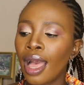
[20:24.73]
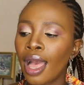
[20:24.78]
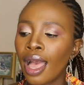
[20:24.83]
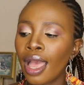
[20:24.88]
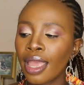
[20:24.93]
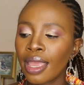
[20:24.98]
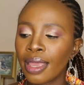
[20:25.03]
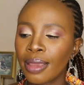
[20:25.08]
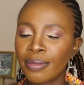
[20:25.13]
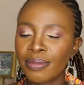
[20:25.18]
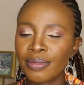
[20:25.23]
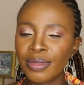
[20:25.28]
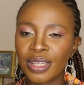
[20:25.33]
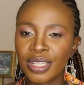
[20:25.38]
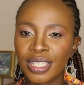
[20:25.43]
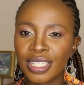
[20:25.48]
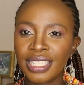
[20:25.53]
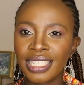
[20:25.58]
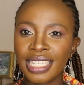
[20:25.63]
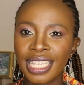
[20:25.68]
I am
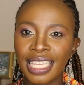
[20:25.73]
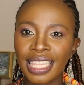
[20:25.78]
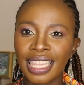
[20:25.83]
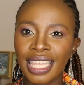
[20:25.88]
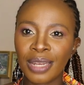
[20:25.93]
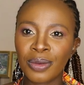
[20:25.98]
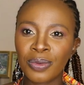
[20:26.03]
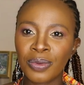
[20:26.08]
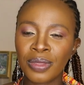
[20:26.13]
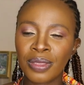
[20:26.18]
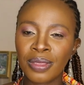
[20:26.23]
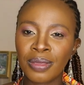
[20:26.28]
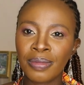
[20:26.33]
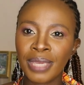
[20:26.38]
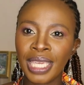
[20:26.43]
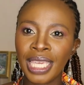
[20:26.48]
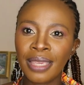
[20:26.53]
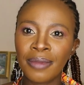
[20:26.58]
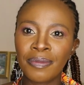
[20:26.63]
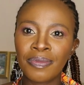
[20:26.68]
gonna take that with
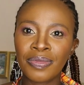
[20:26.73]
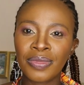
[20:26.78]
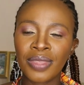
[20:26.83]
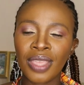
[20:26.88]
me.